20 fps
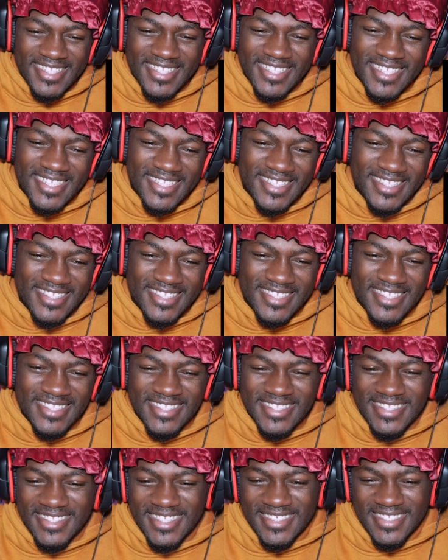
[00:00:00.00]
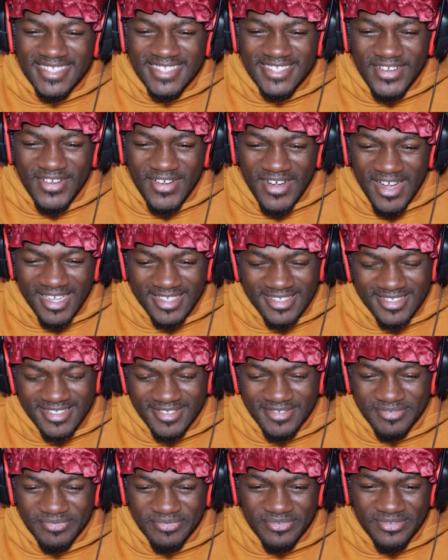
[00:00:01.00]
afraid it's hmm, time. This I is so
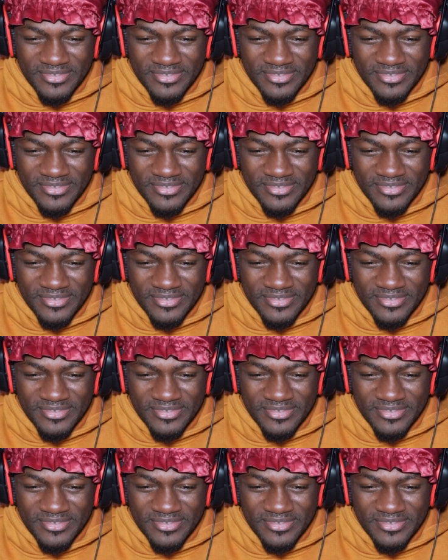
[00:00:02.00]
awesome.